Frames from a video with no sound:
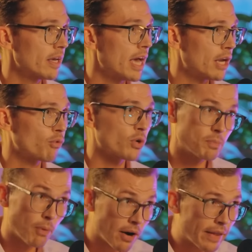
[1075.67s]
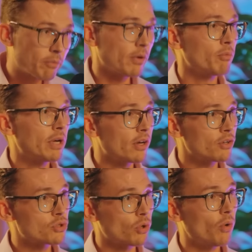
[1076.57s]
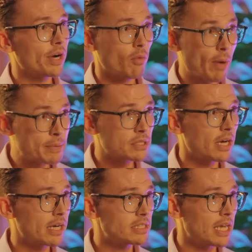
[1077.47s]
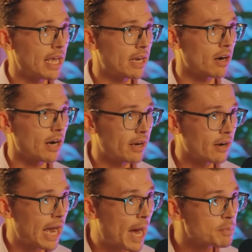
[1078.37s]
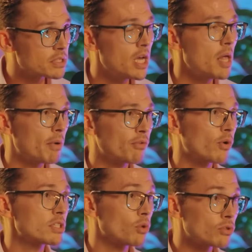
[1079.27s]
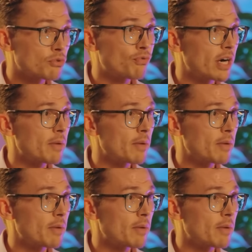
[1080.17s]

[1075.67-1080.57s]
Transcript: And of course, part of that we can control in our websites and our apps, but of course it's also very